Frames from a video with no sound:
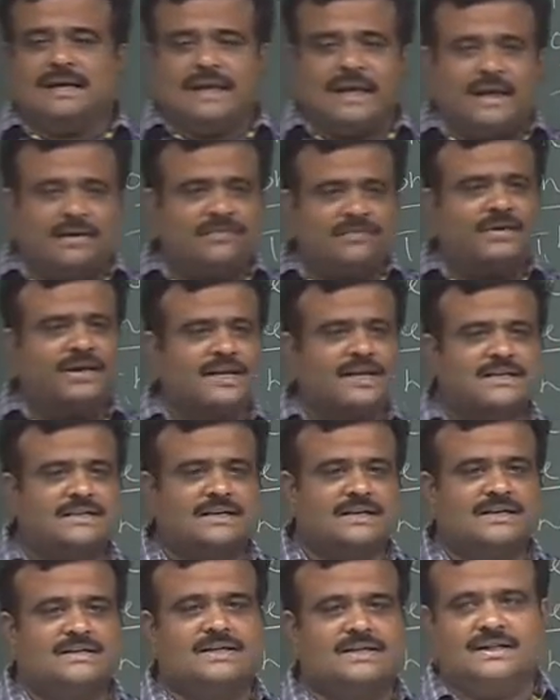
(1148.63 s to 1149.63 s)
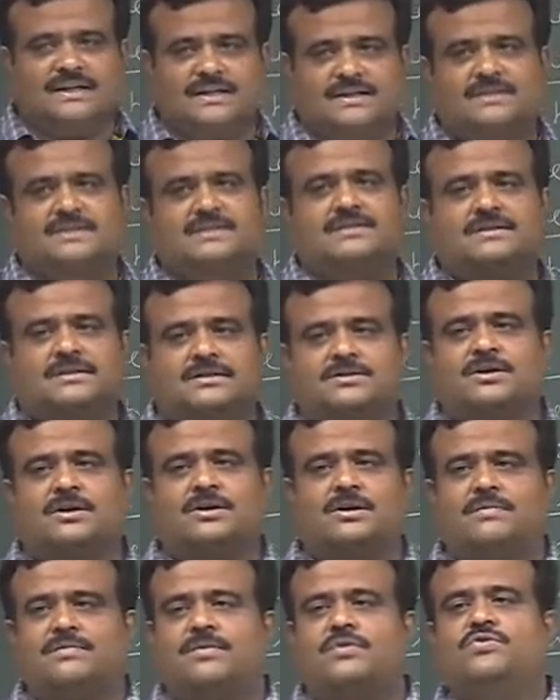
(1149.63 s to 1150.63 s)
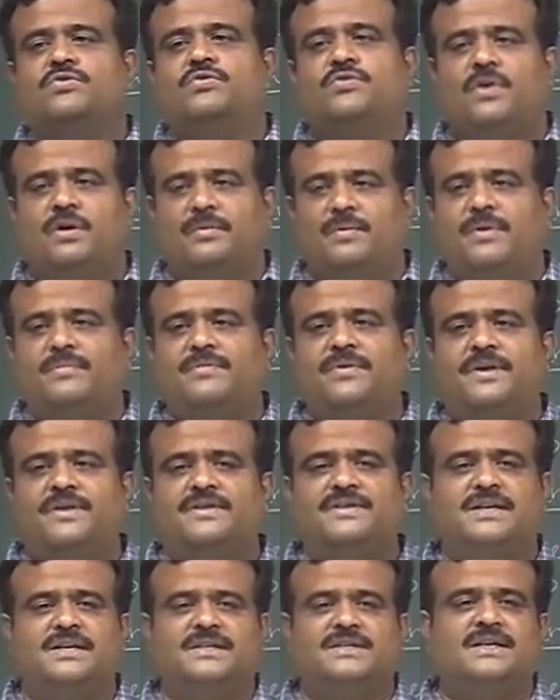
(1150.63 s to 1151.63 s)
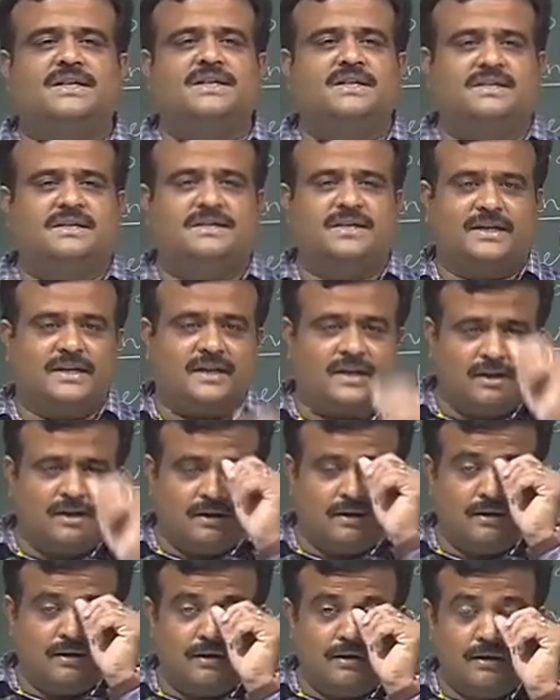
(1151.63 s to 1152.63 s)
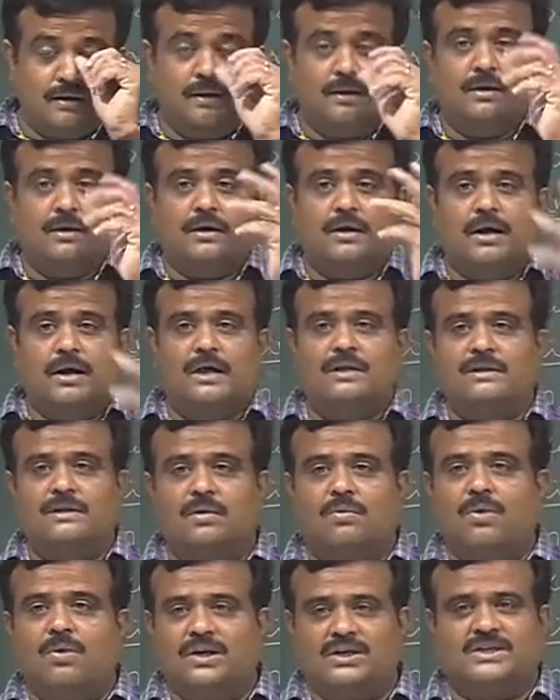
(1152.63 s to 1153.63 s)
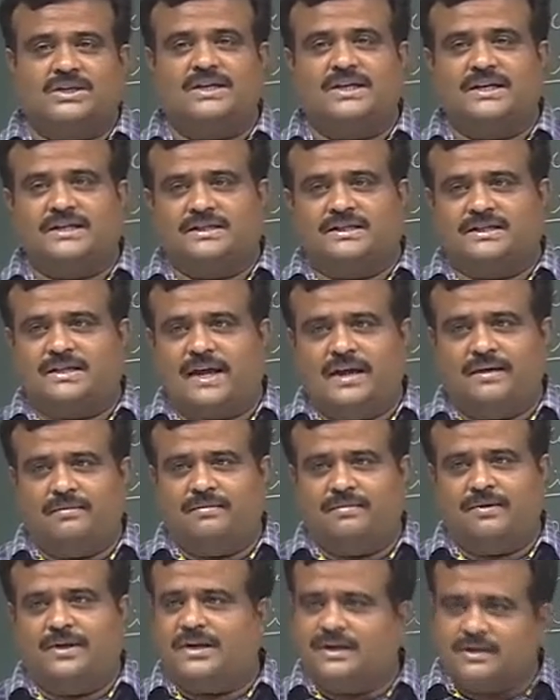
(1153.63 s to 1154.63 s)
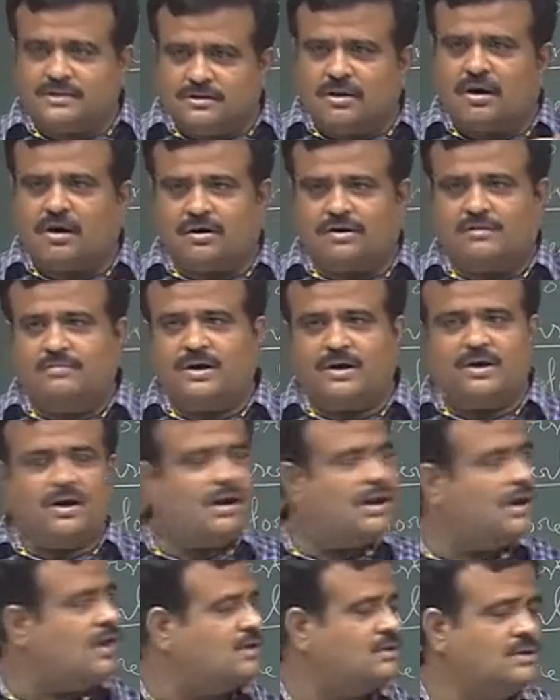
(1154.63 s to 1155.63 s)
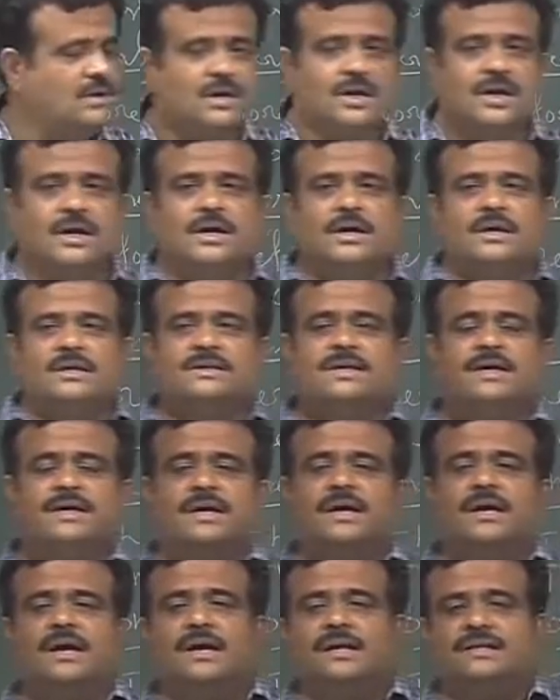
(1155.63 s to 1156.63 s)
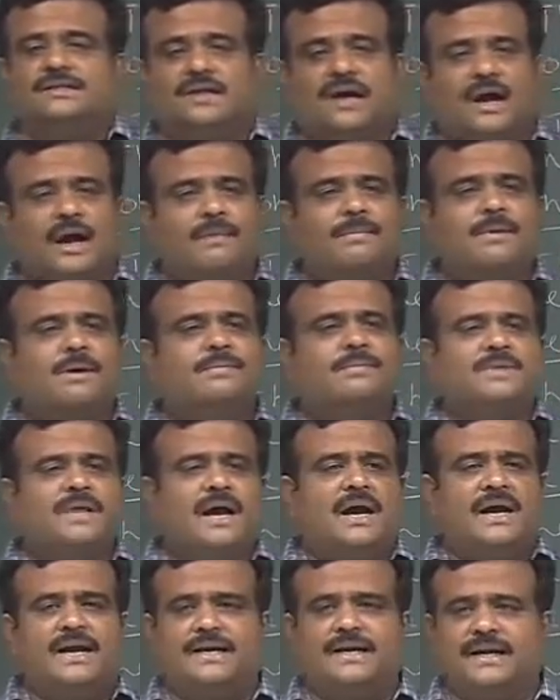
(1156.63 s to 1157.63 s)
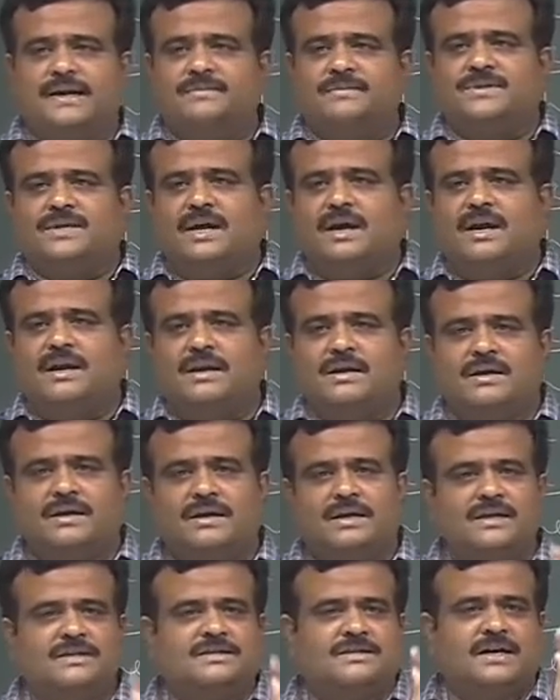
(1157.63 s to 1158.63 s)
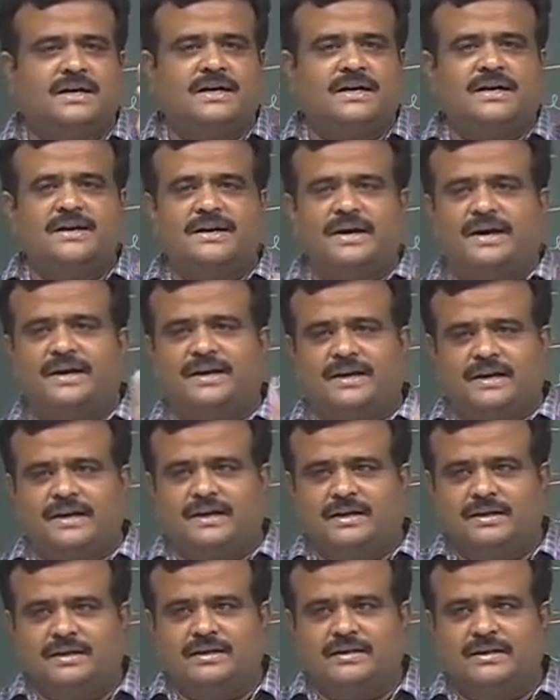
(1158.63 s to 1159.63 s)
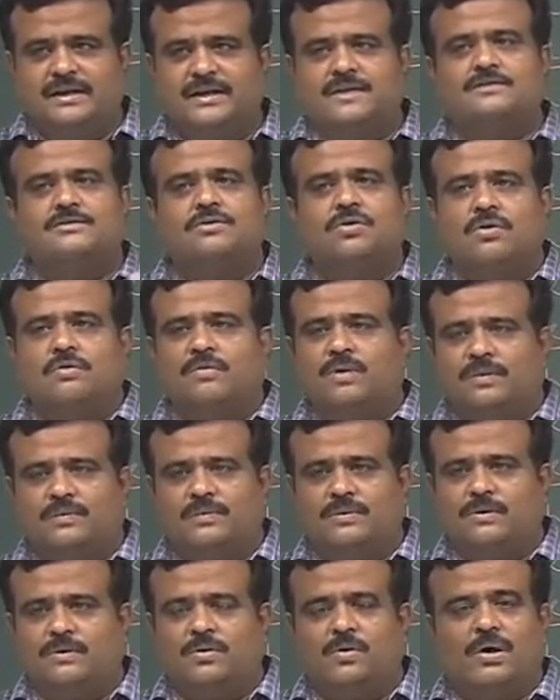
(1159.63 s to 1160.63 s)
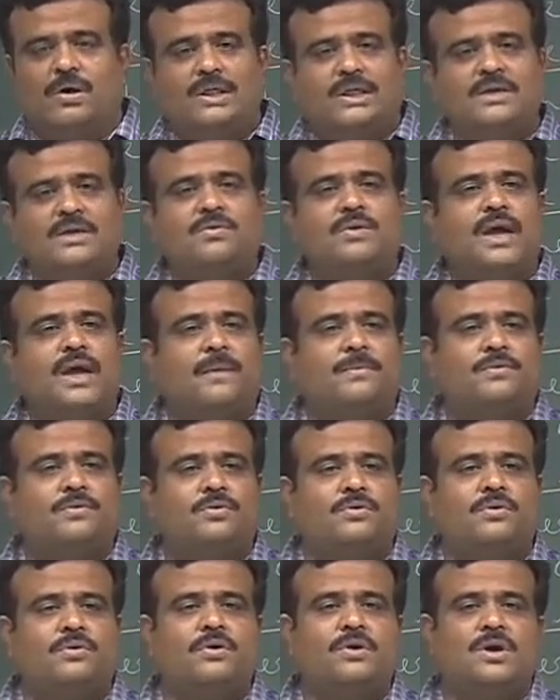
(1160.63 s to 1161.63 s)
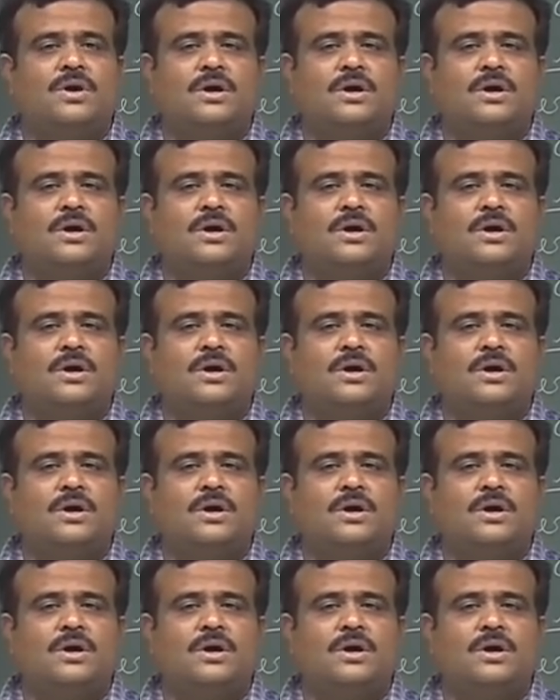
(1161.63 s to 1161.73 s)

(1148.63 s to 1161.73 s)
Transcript: every insertion is sort of uniform, every insertion is taking the worst case time. It is not, because see, some of the items are inserting directly, there is no overflow, only we have to